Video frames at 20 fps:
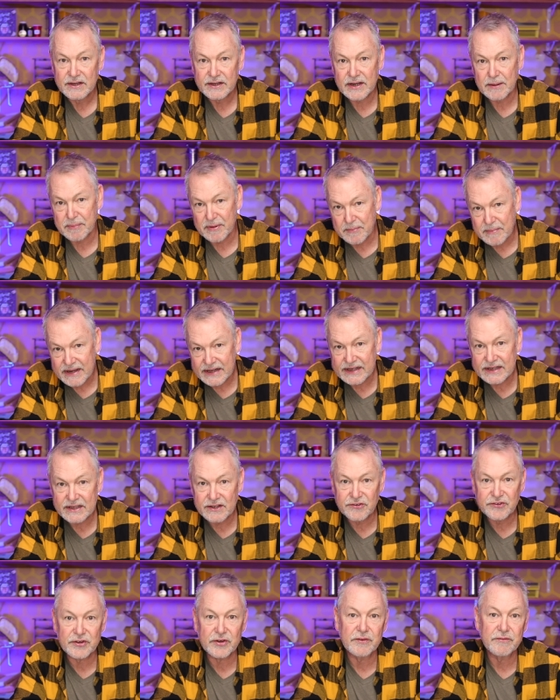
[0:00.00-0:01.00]
couple of my
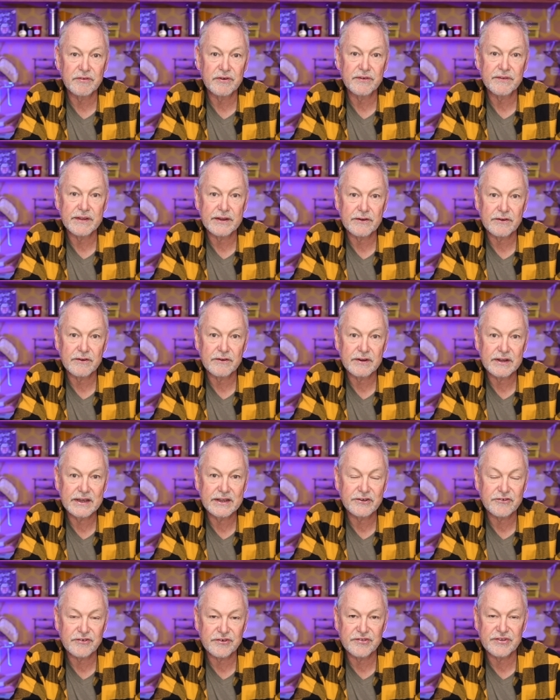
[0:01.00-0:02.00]
kids over that are
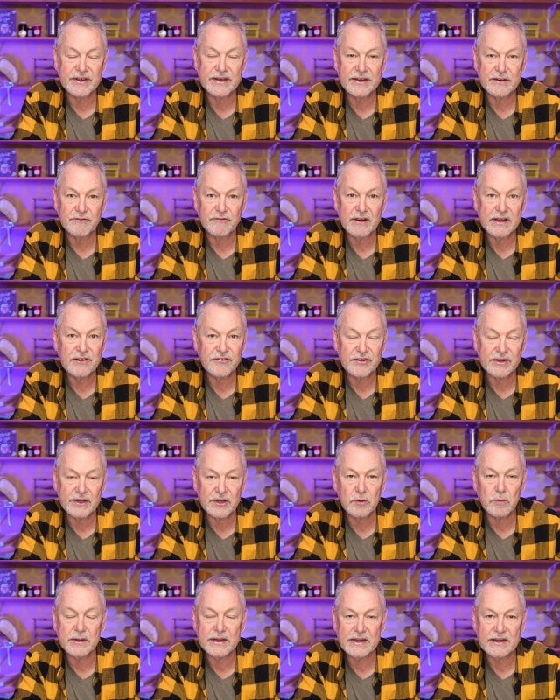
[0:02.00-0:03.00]
interested in
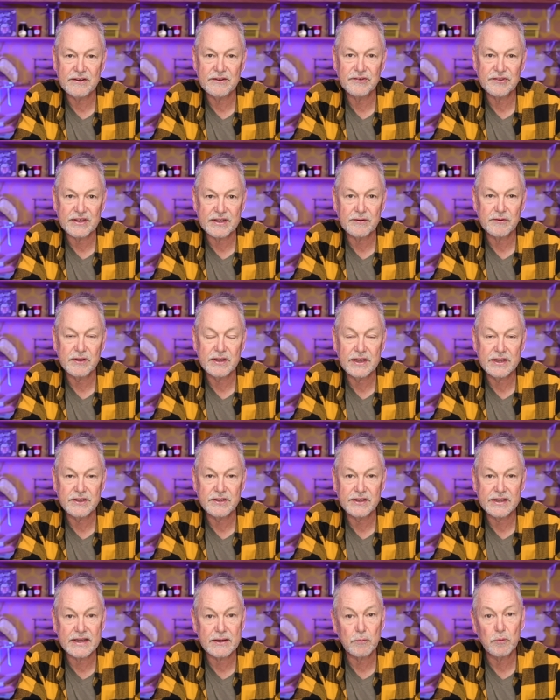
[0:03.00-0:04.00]
raising queens and
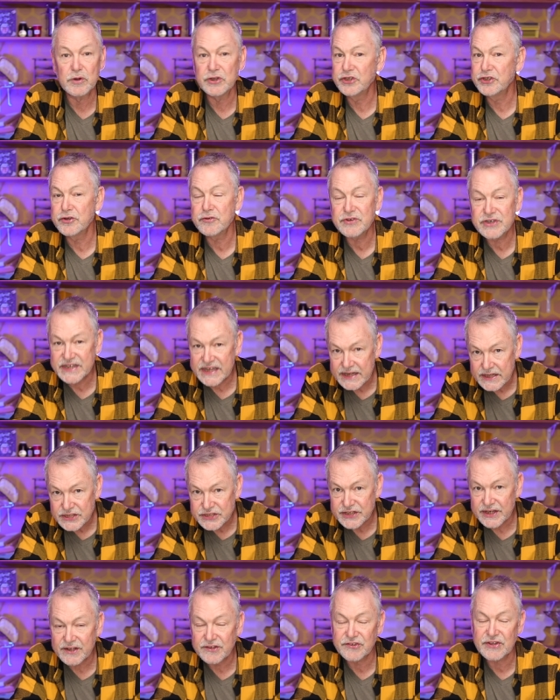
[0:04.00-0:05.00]
and can, would you
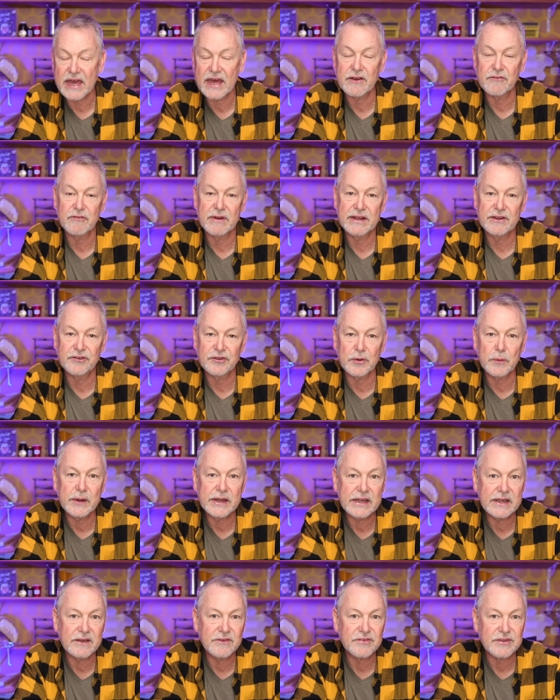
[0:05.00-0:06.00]
teach us how to raise
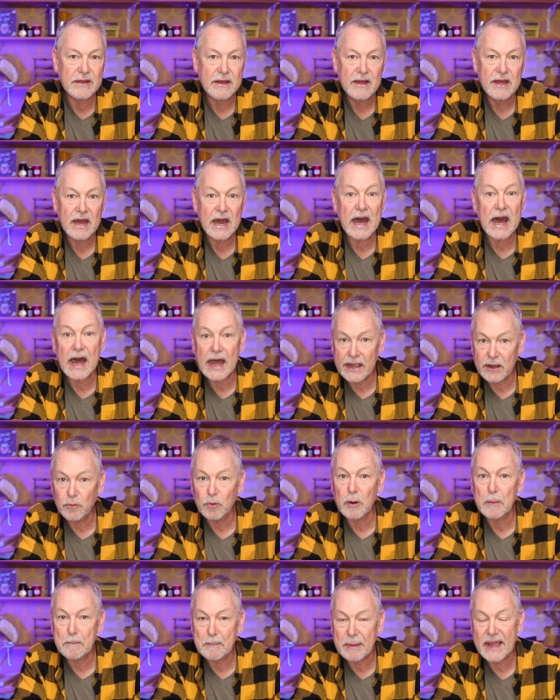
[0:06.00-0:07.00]
queens? I
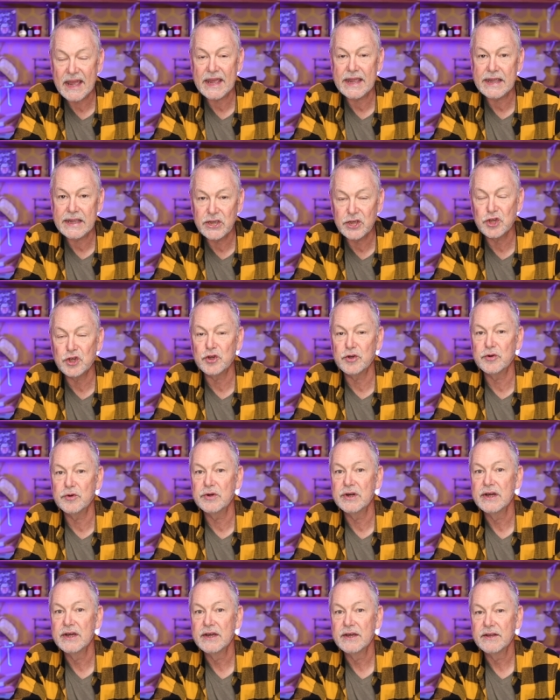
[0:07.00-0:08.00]
will pay
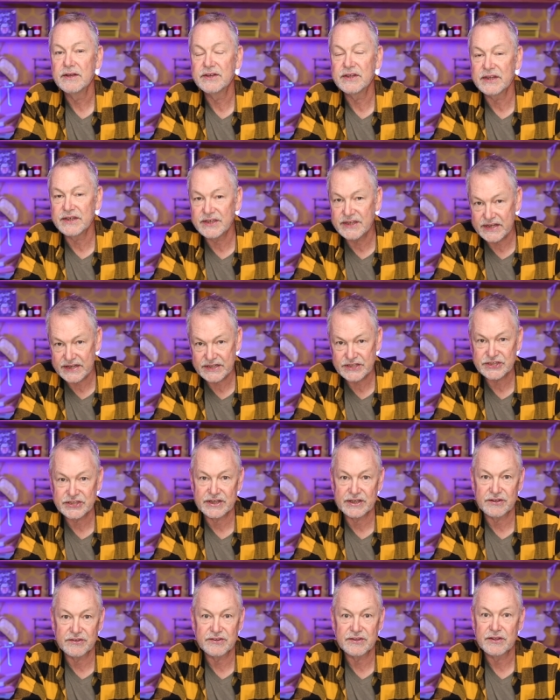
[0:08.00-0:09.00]
you to teach
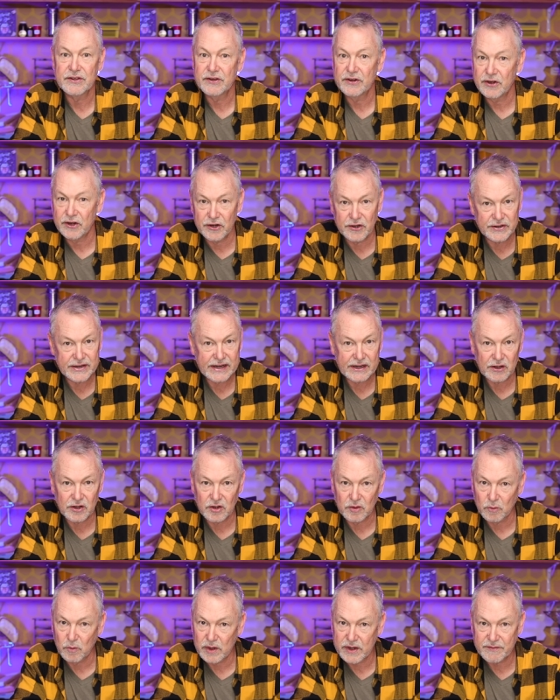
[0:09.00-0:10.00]
us all day
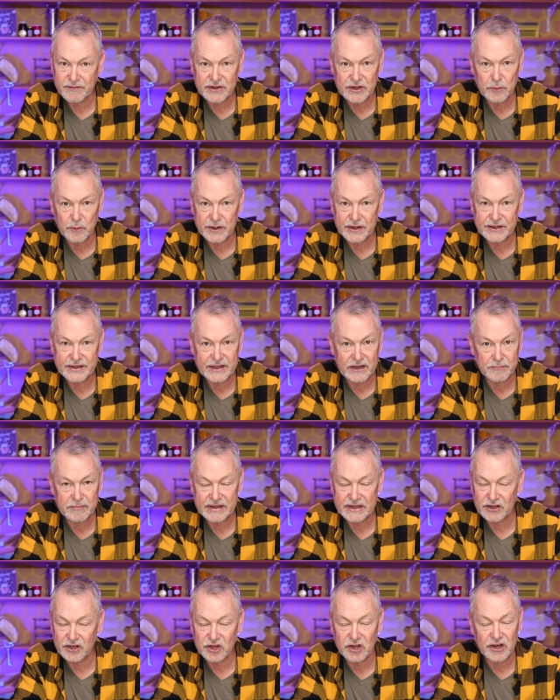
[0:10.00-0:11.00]
long. Whatever you want to tell
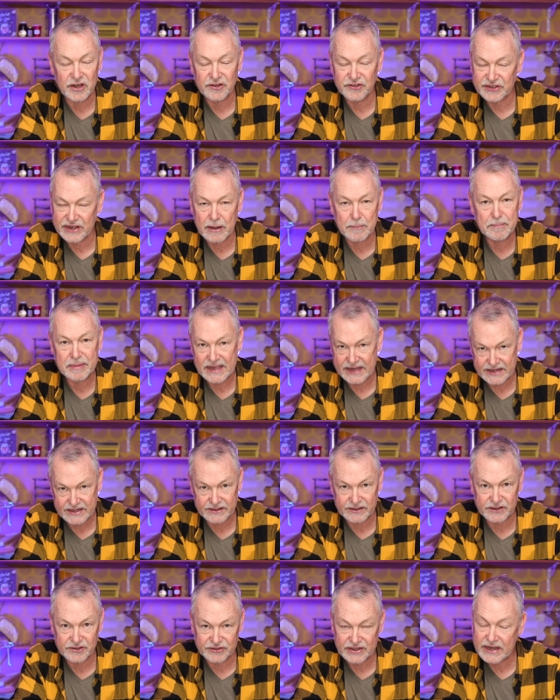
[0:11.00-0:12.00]
me it cost, I'll pay
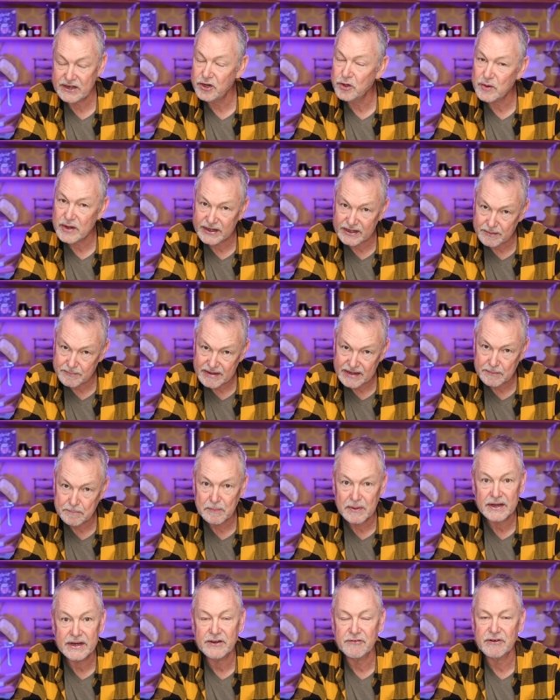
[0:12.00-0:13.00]
it because I knew I could make
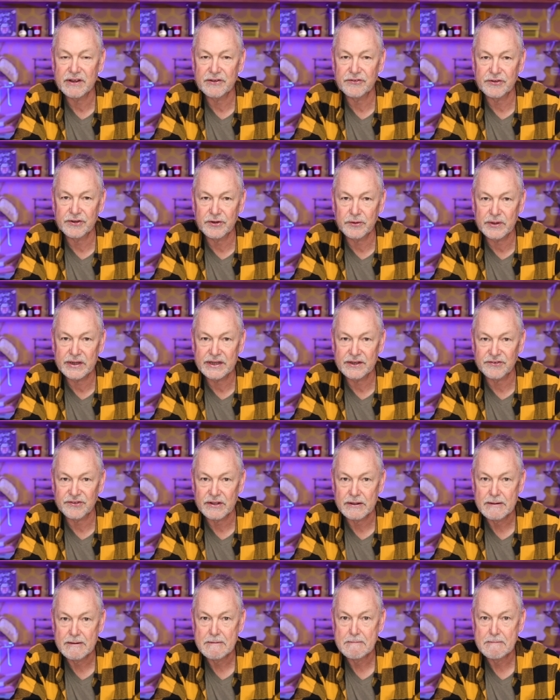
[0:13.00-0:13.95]
money raising queens."